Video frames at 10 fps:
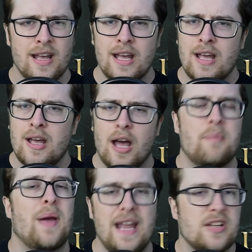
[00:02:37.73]
a
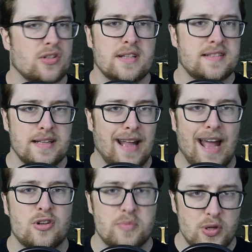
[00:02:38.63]
page listing
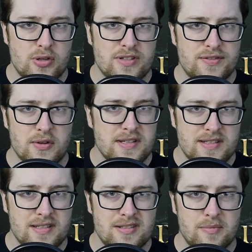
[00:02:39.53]
attributions for the
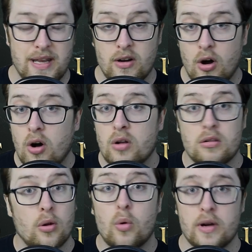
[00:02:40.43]
system and all
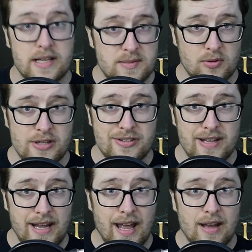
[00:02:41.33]
lore inspiration they
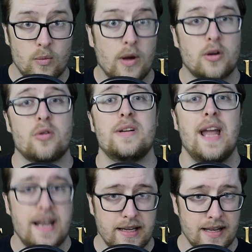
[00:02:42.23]
had while
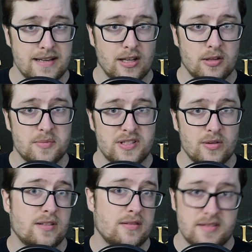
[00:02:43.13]
creating Candela
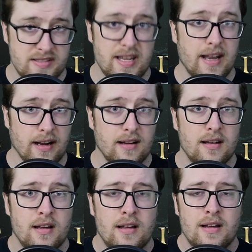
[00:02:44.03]
Obscura's setting.
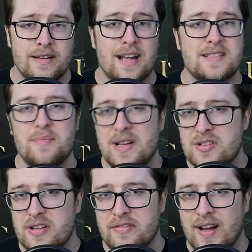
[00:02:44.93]
Not to mention the
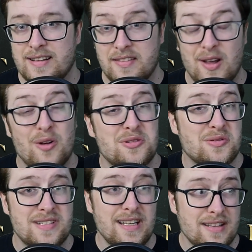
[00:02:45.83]
fact that they also
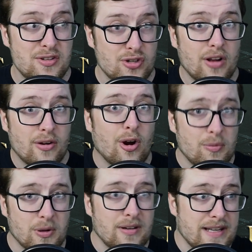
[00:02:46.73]
state that John
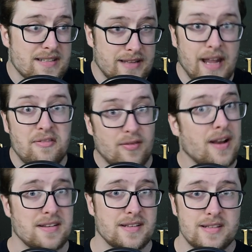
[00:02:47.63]
Harper is a friend
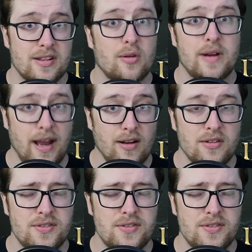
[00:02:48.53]
to the creators.